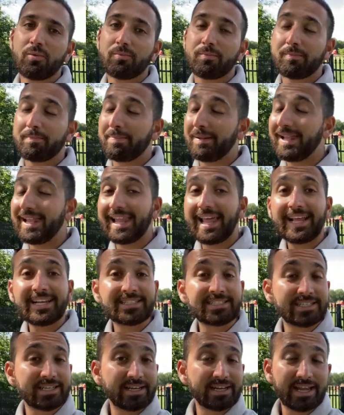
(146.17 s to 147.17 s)

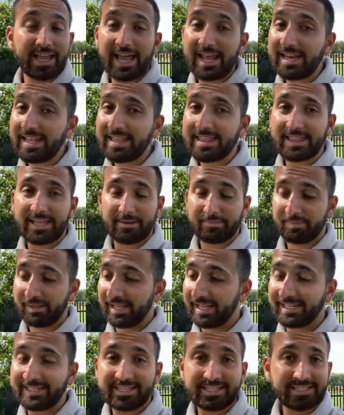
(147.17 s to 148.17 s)
planting anything,
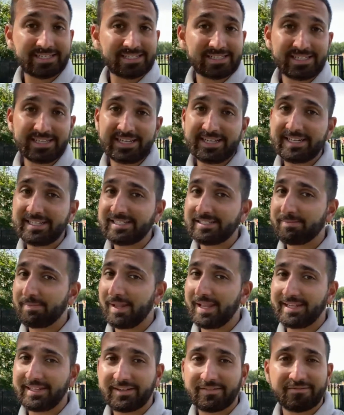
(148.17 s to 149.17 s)
planting seeds,
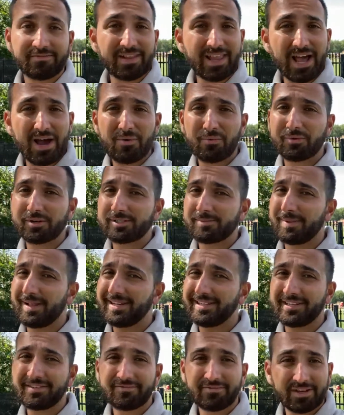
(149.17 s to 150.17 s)
planting flowers,
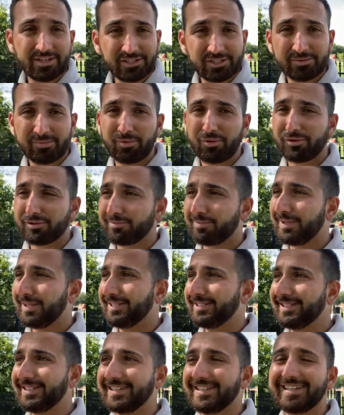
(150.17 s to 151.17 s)
planting vegetables,
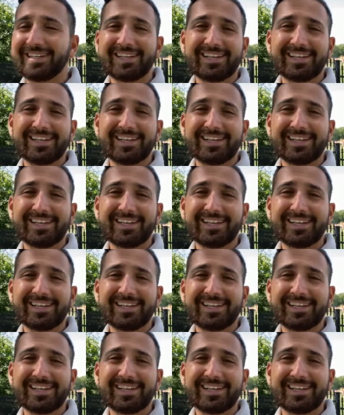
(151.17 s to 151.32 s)
planting,